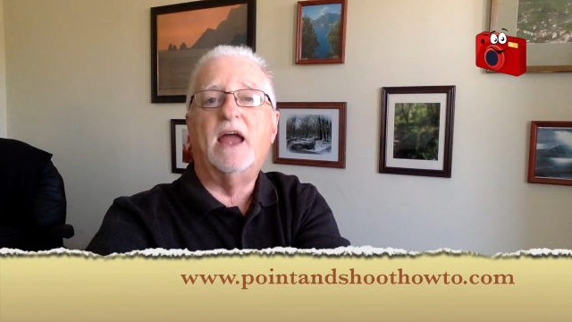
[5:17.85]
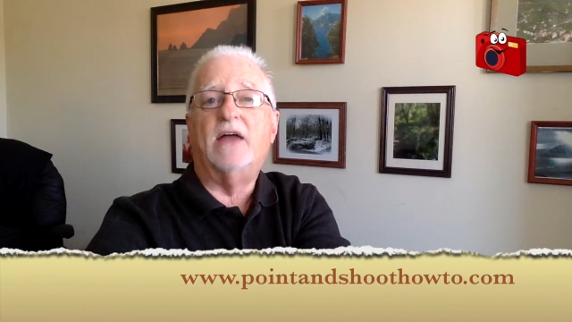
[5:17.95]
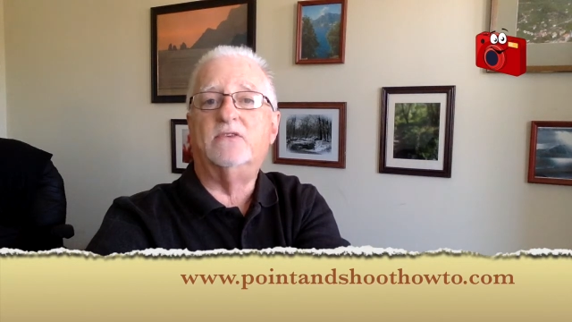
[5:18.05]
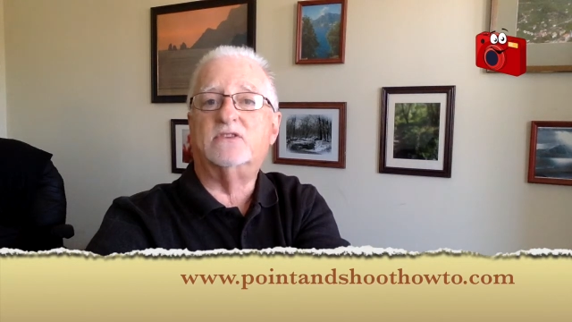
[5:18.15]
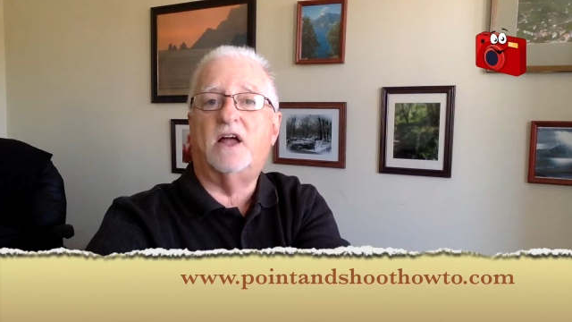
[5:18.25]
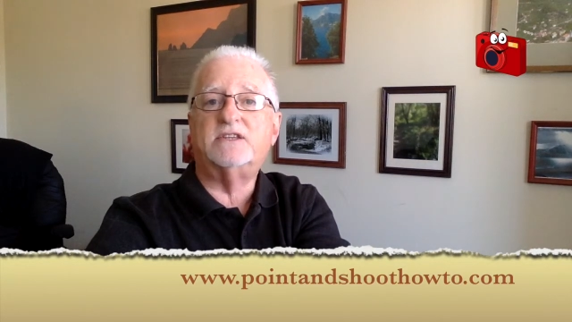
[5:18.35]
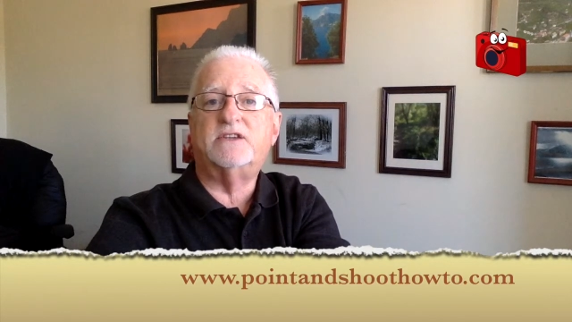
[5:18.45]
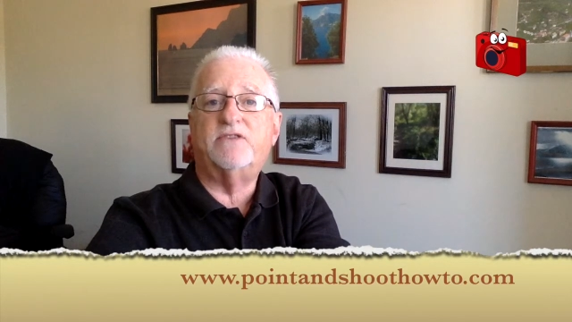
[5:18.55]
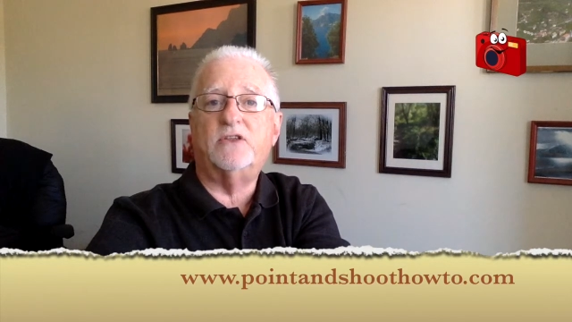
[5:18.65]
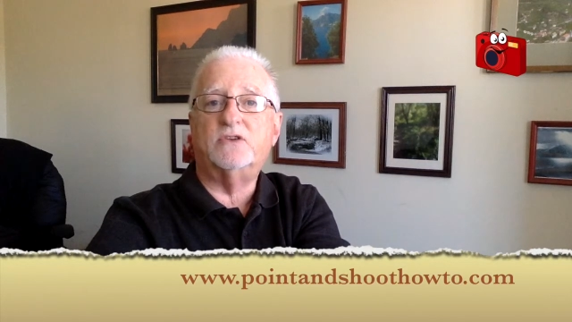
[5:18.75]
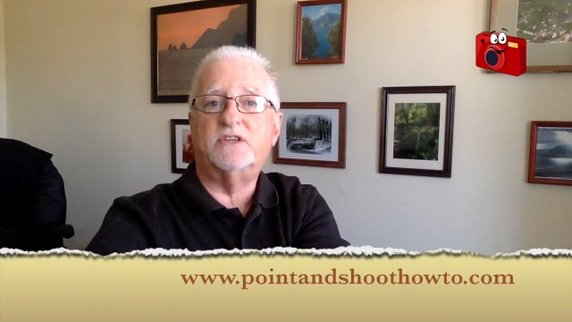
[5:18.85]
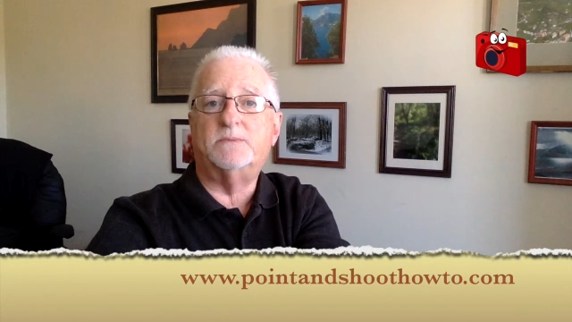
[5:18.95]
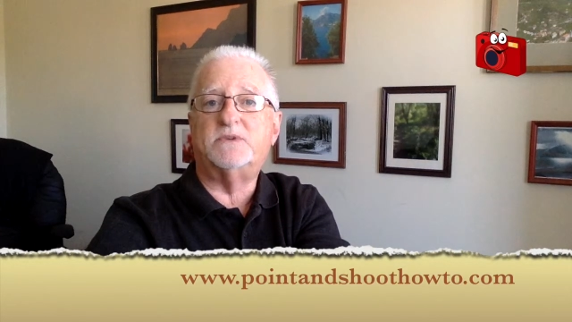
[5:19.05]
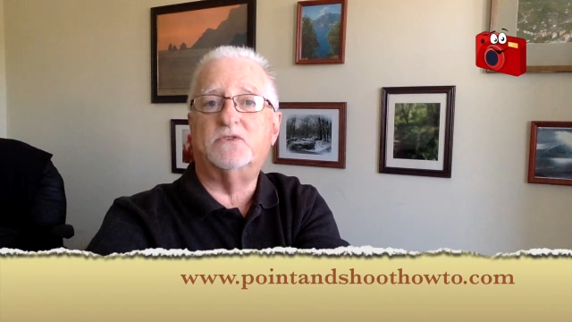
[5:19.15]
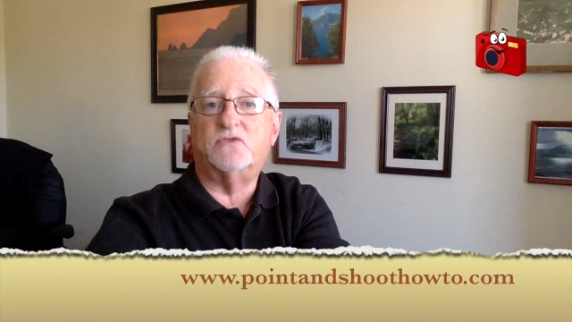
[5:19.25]
and there's lots of other
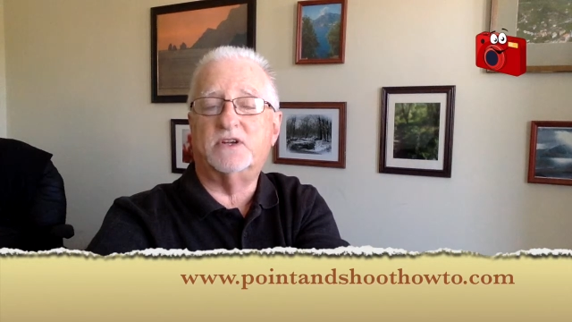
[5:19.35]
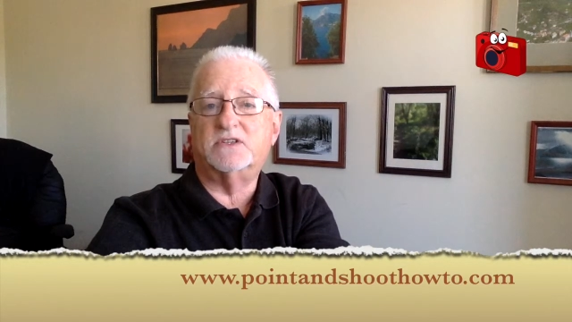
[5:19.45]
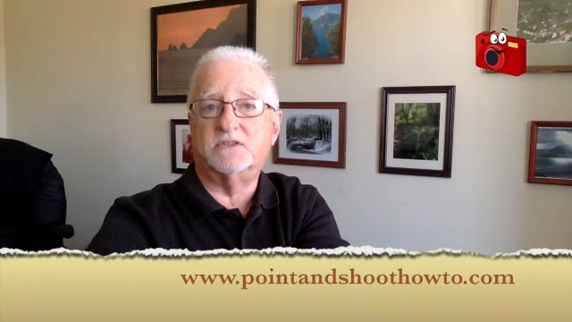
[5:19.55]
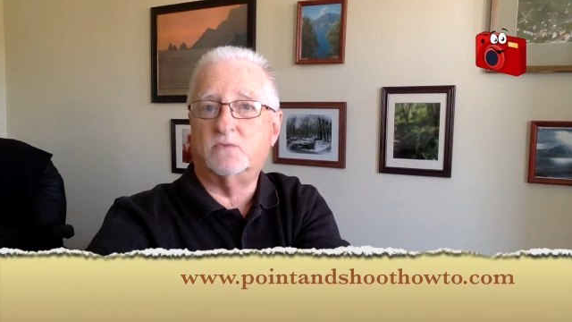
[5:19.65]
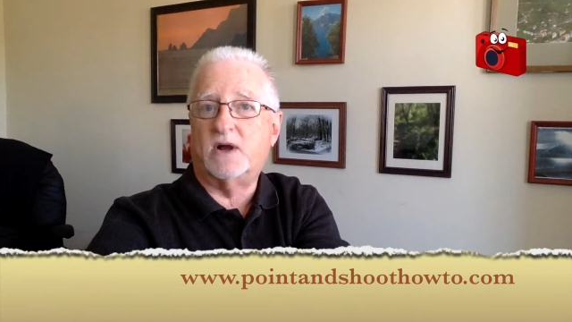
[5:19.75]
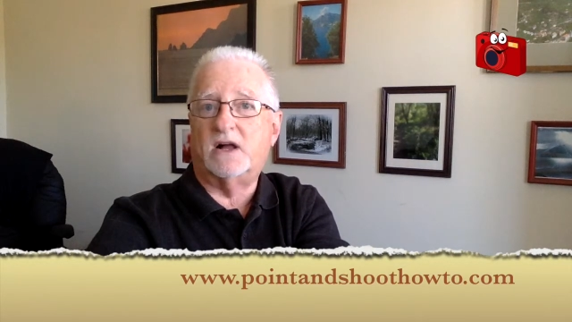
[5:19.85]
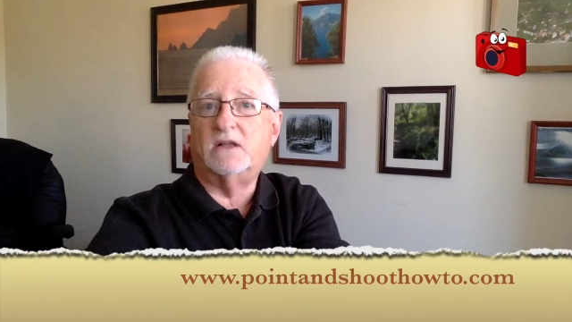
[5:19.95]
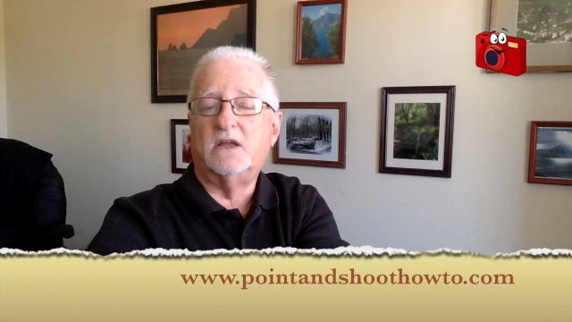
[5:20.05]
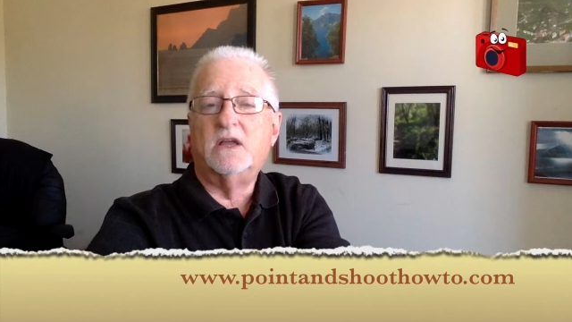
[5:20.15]
tips and tricks as well.